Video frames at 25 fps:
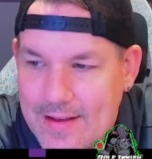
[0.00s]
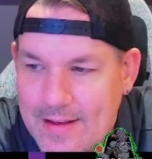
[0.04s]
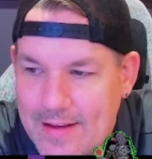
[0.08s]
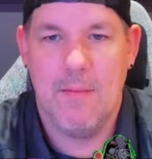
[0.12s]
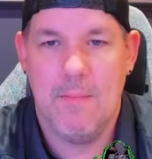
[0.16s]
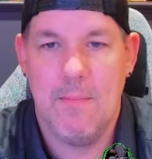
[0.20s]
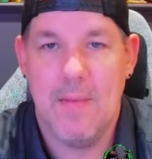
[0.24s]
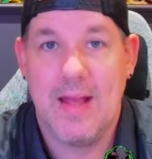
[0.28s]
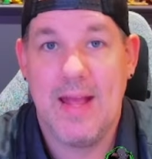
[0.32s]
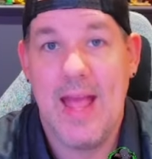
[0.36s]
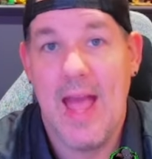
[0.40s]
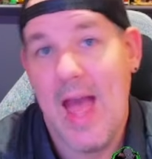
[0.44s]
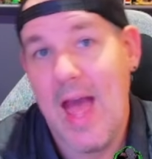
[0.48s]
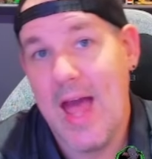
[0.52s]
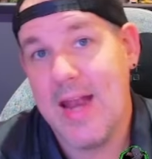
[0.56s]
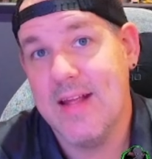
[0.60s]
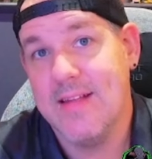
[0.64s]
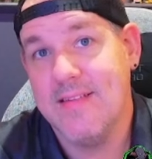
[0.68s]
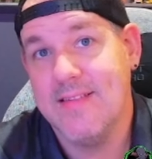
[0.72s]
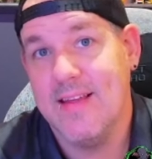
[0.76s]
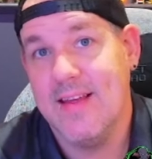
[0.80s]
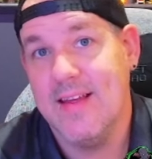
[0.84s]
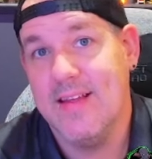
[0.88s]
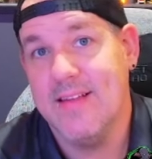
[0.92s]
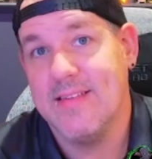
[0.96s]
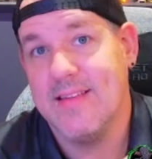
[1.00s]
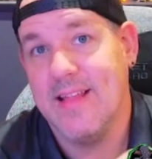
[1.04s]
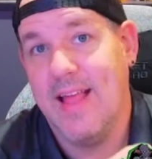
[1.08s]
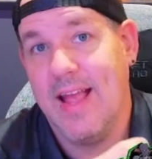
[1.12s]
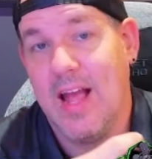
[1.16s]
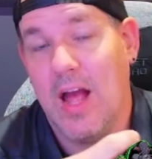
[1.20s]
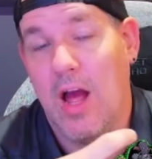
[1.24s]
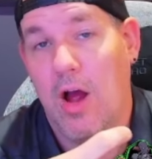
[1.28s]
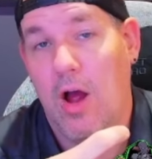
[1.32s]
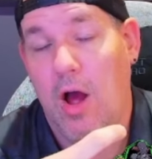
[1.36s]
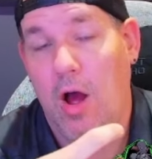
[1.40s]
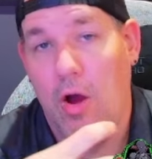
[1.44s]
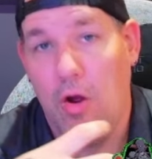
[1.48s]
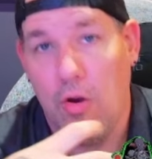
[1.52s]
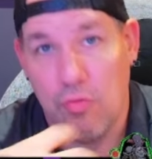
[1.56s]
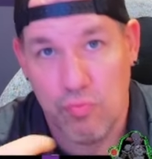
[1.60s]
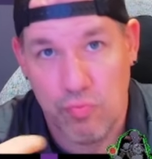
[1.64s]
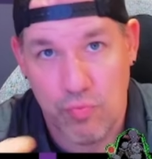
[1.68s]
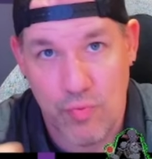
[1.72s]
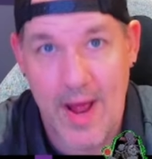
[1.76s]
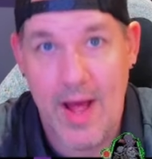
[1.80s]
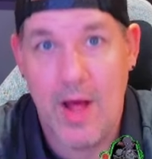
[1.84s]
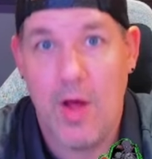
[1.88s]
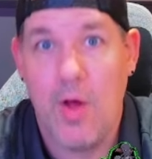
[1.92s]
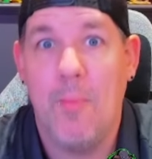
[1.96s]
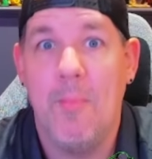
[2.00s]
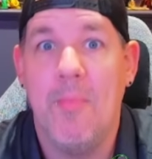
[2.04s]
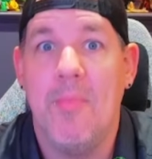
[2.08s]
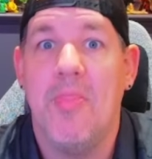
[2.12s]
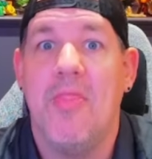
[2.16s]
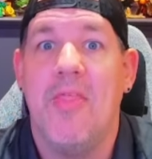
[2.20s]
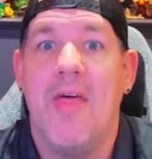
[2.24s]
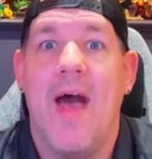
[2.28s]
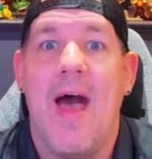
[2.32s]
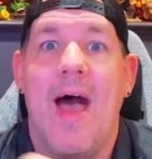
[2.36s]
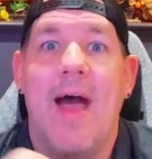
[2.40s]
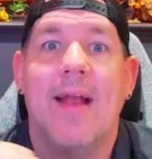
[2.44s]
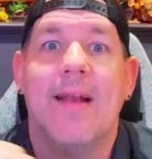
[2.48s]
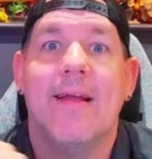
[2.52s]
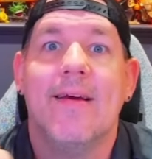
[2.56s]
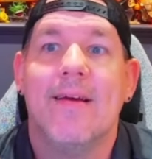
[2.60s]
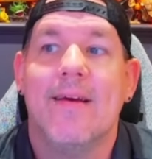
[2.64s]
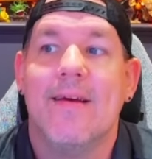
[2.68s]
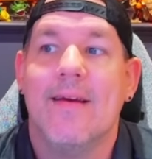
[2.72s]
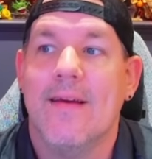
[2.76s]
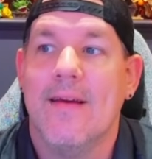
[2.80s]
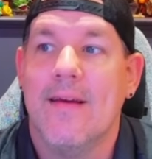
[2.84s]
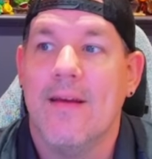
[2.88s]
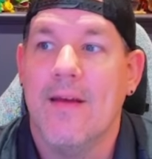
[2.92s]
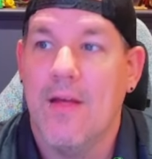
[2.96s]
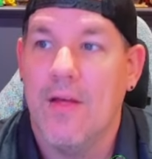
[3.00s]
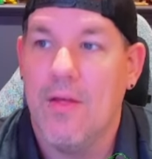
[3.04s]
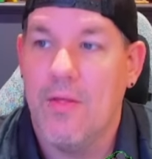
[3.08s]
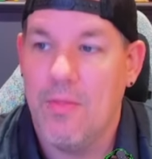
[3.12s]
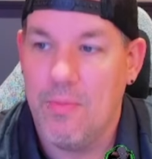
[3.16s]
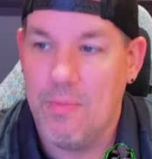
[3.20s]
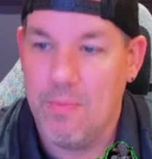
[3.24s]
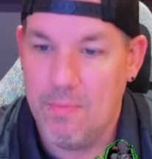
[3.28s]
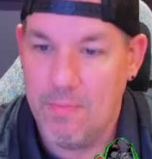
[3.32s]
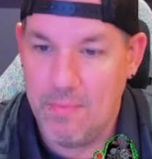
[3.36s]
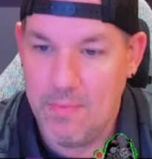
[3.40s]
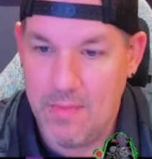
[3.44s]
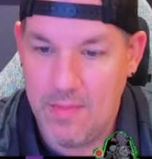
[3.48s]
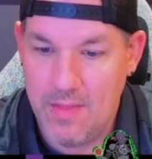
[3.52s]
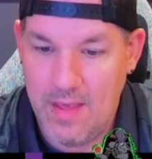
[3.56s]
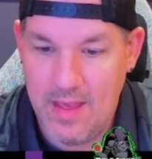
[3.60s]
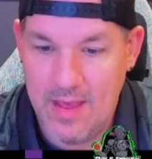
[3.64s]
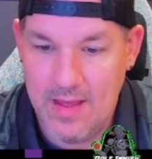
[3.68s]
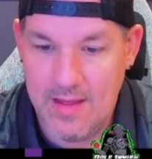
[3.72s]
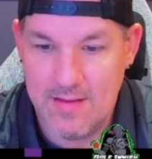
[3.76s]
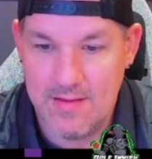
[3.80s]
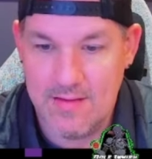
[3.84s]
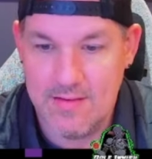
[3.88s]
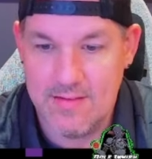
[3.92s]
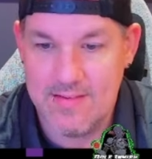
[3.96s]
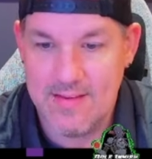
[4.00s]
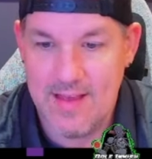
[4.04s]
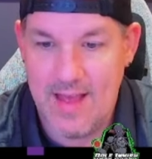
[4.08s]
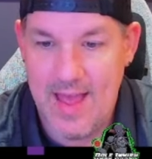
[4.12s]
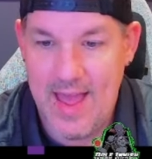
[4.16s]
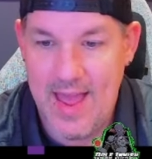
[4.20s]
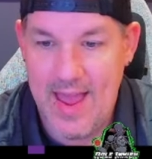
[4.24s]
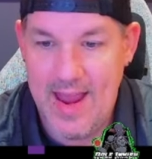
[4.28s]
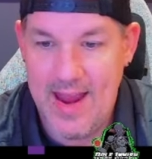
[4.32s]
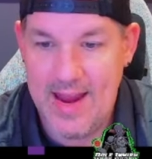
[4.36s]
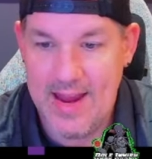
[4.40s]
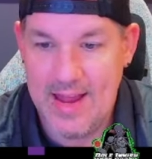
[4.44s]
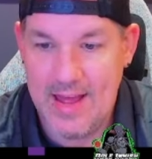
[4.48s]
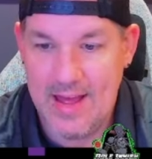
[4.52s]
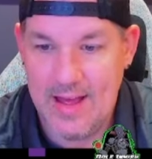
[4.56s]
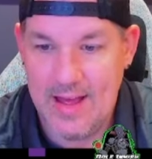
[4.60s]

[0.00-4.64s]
Mechanus is like a realm that is a